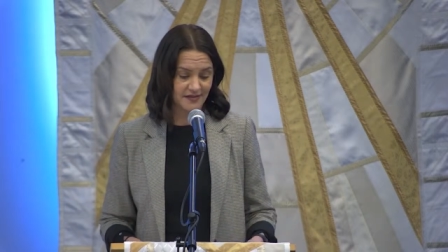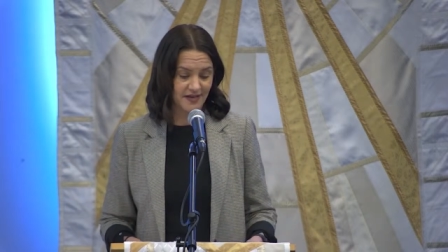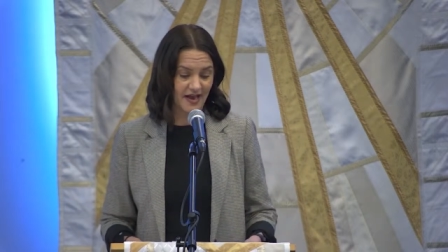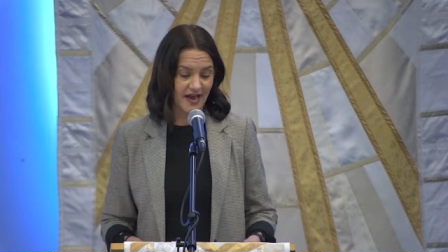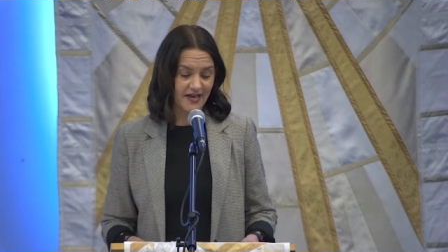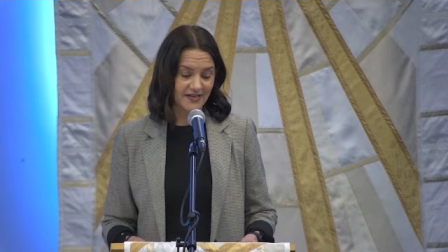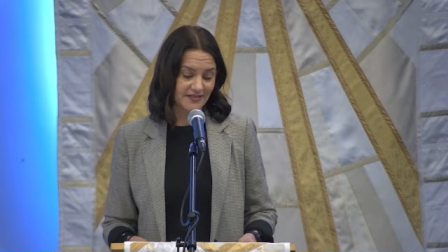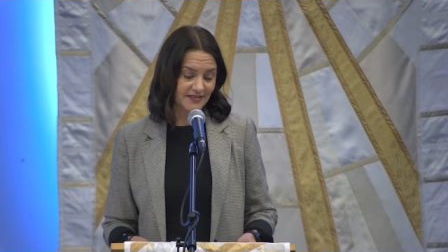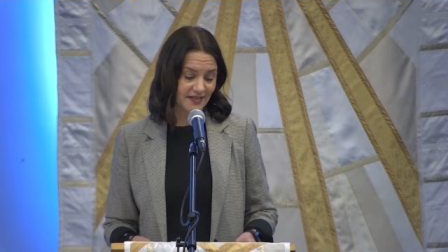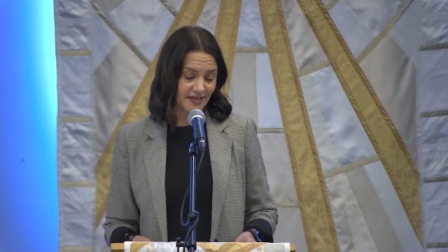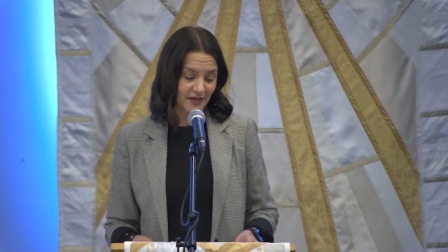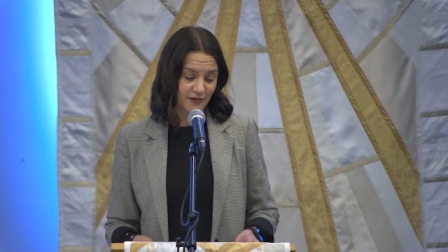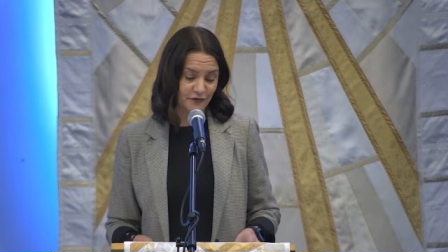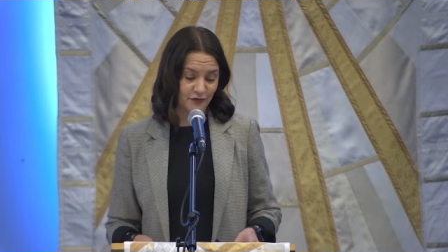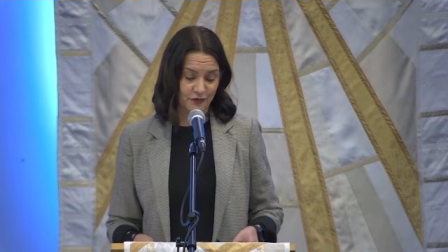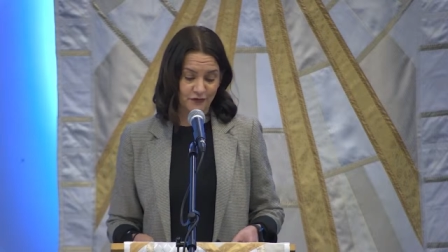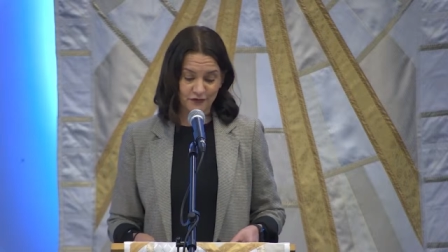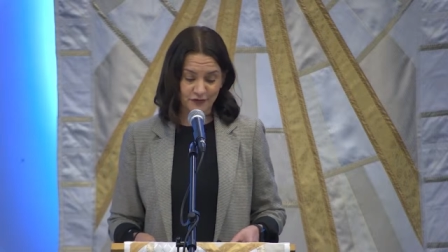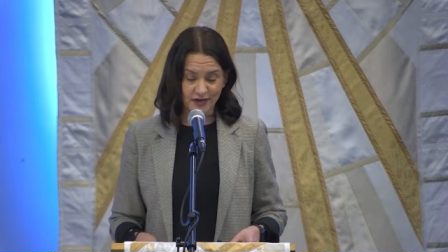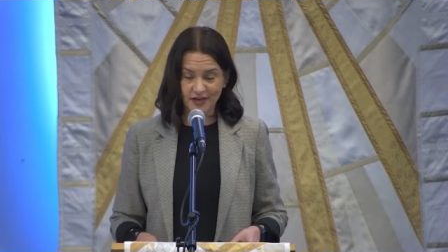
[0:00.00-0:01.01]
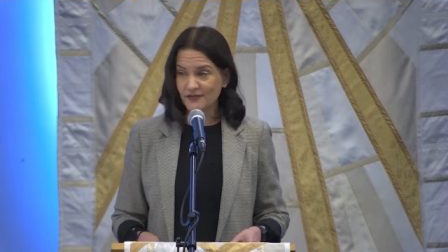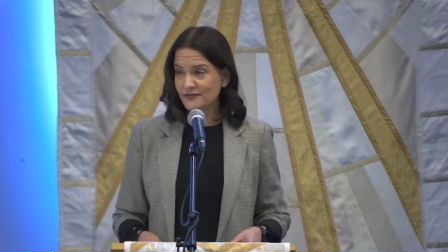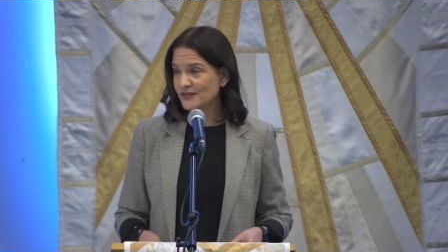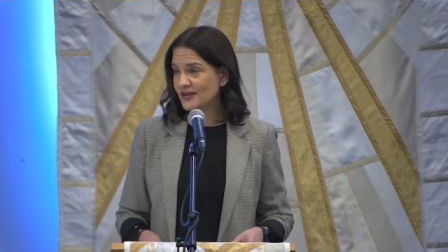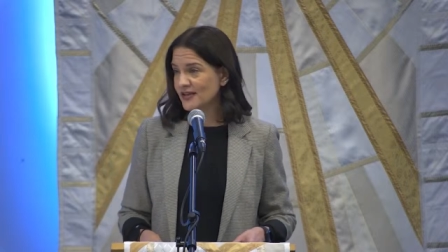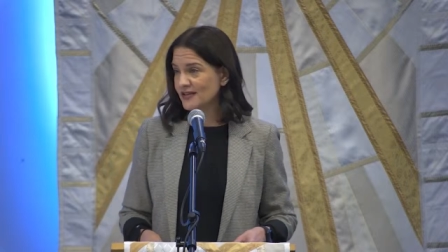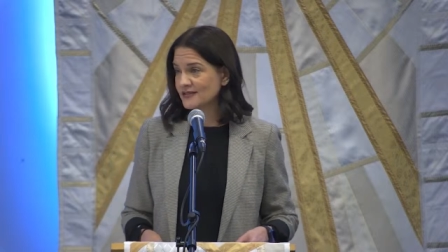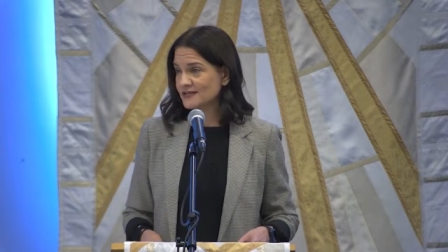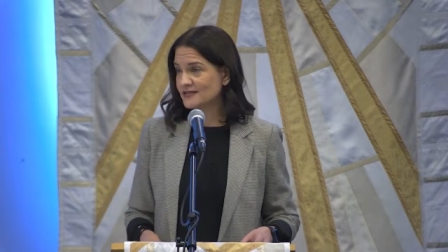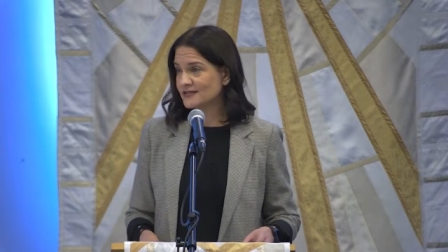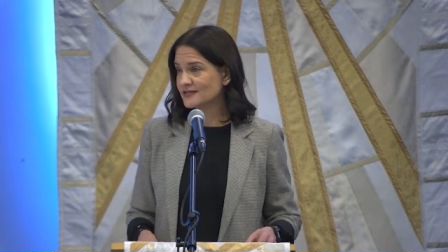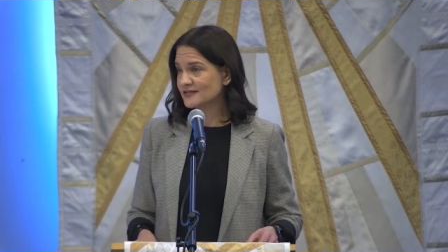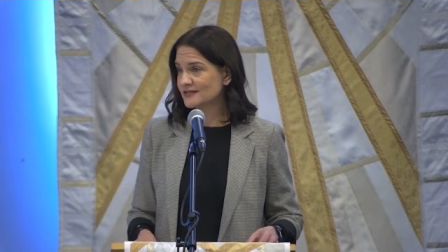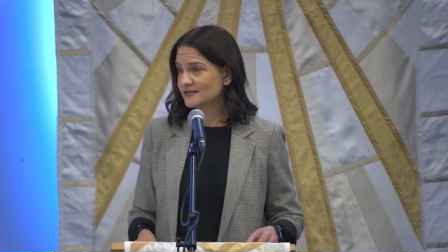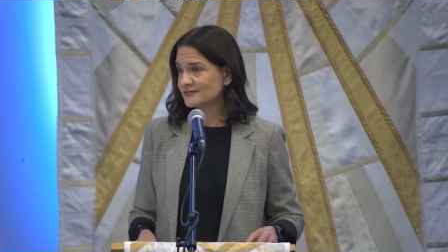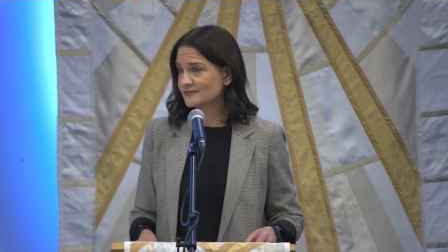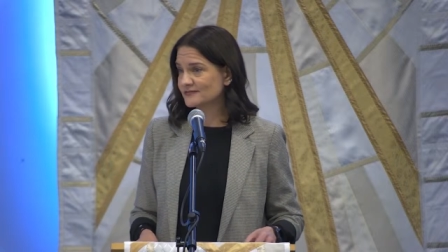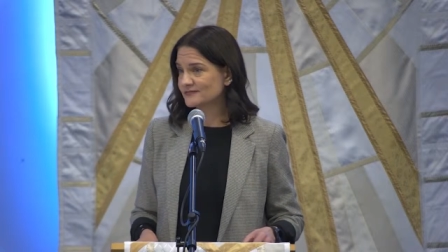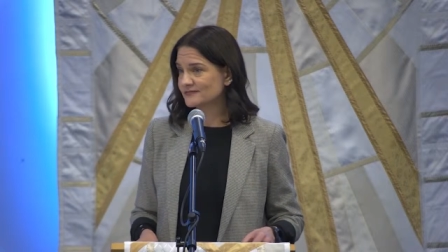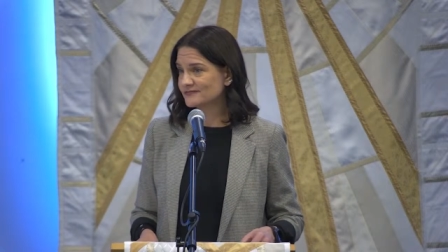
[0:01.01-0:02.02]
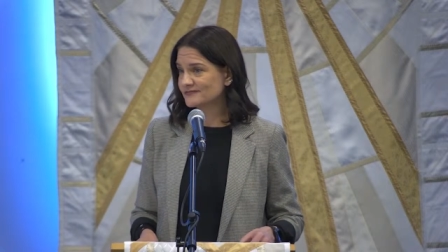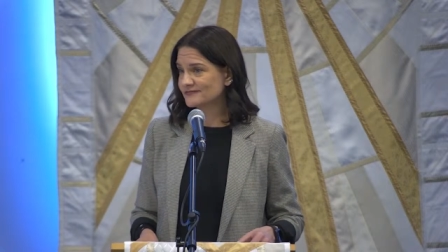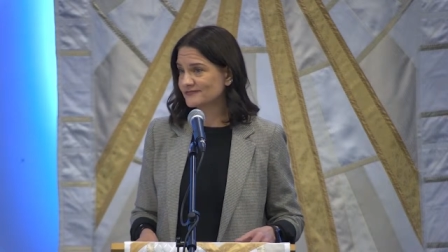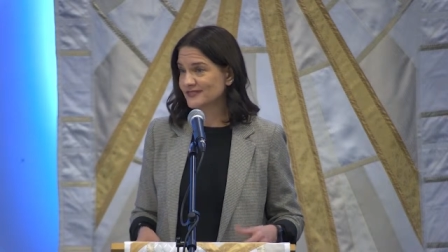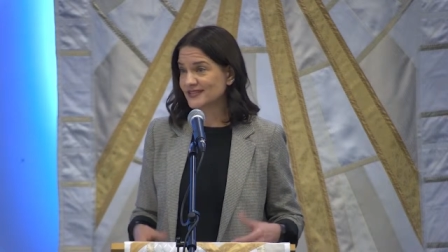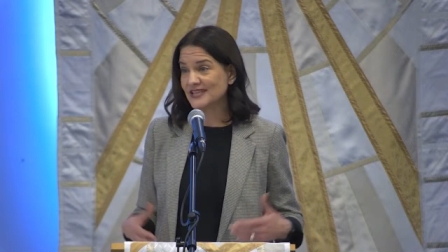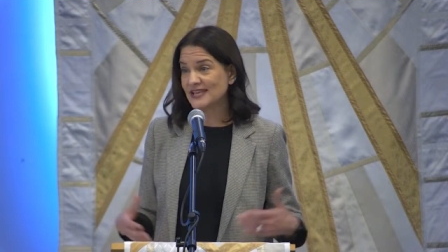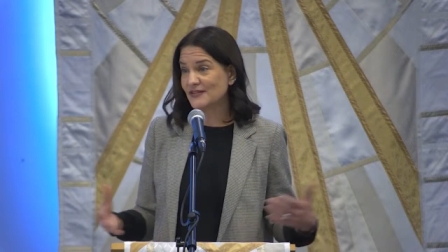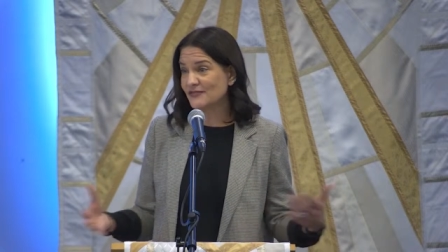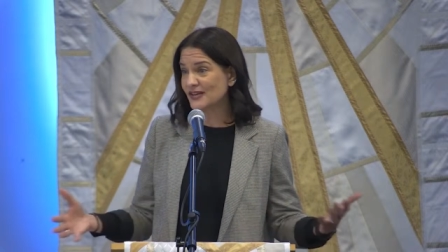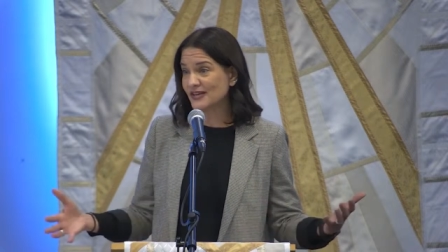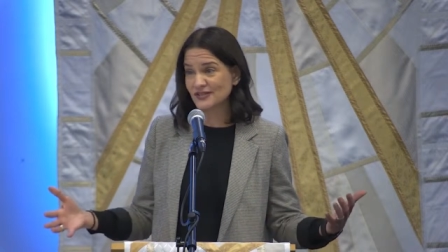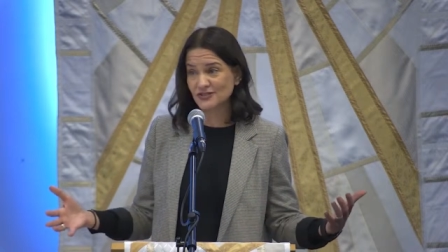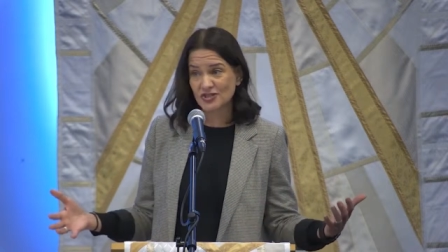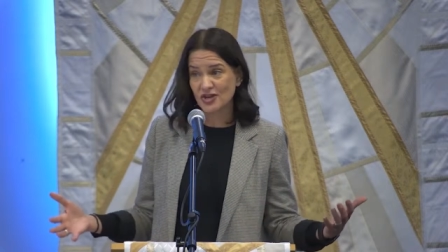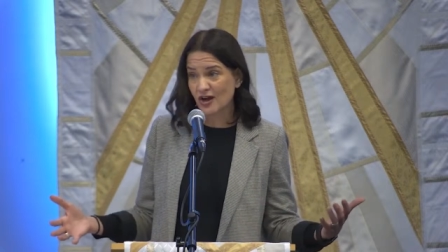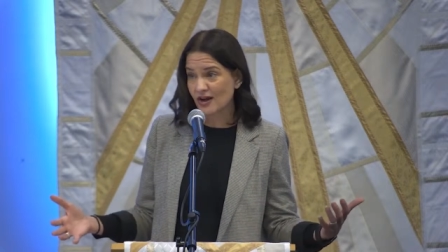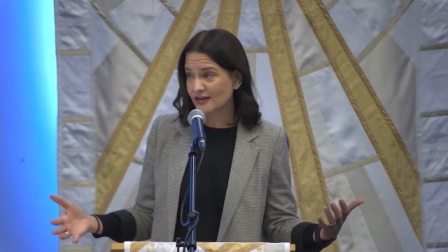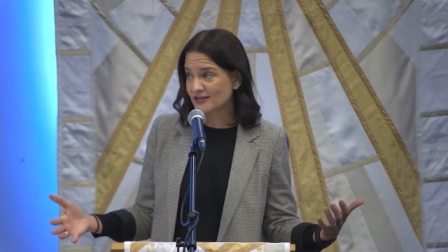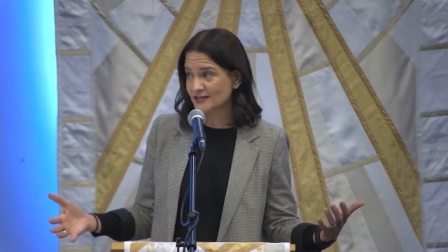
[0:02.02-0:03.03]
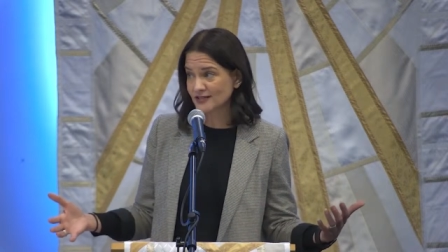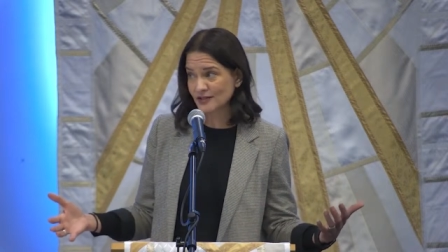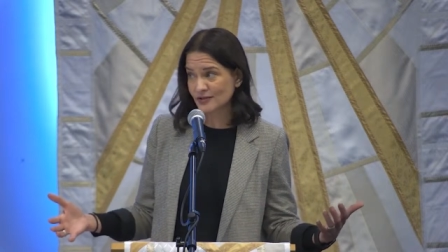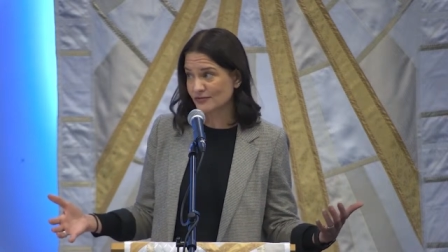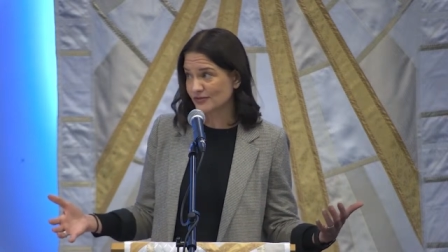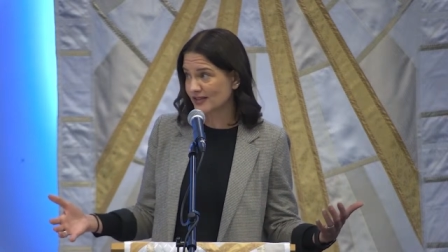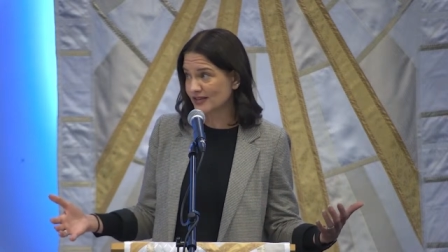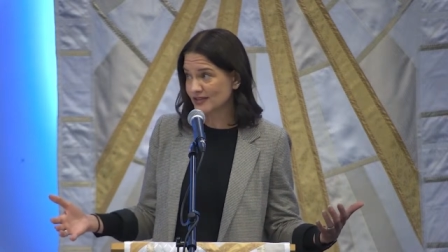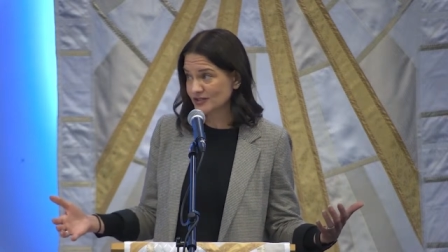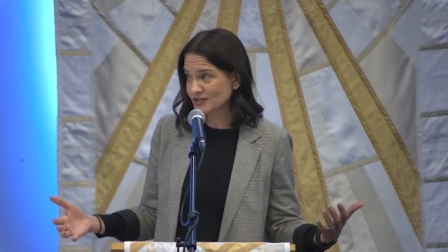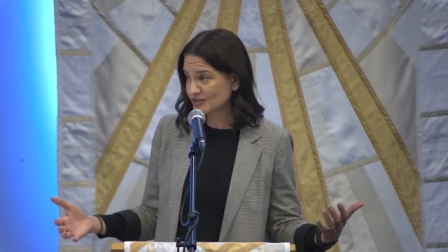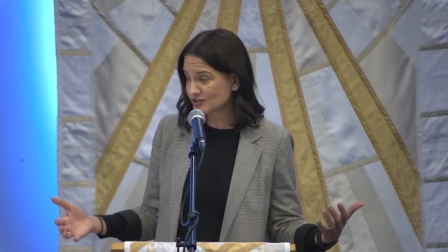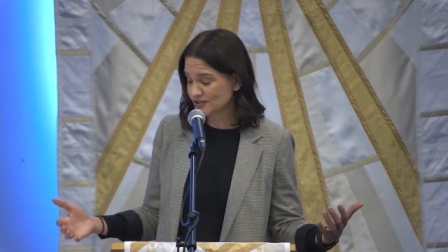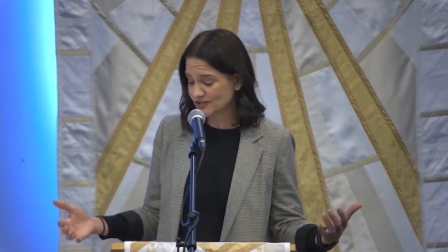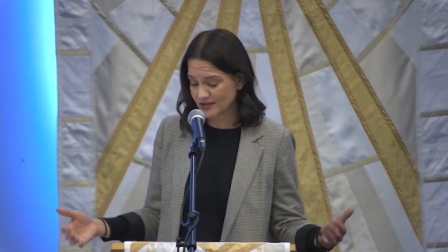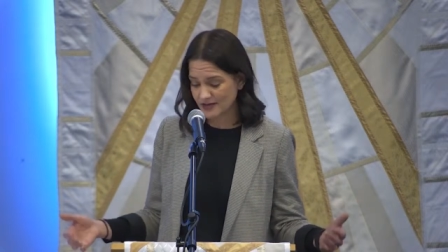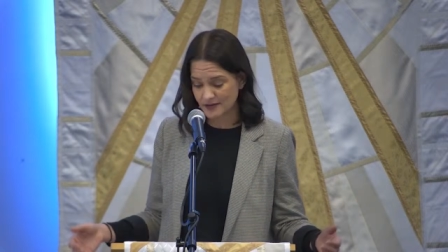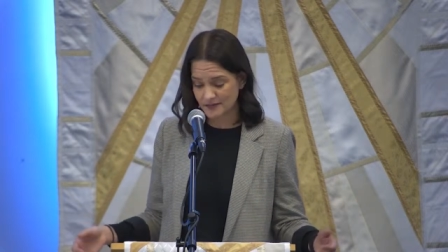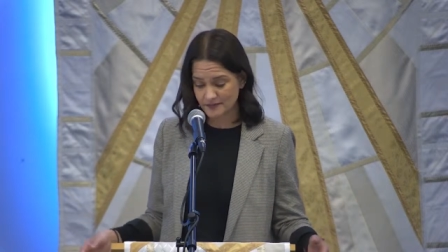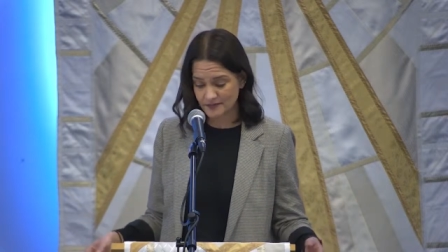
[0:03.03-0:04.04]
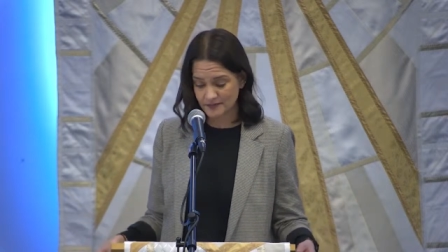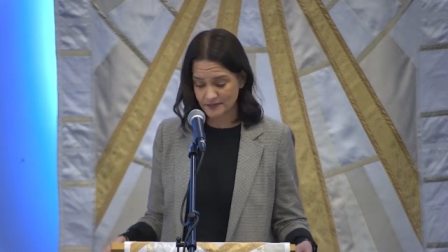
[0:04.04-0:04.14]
asking for forgiveness, leaving a toxic relationship.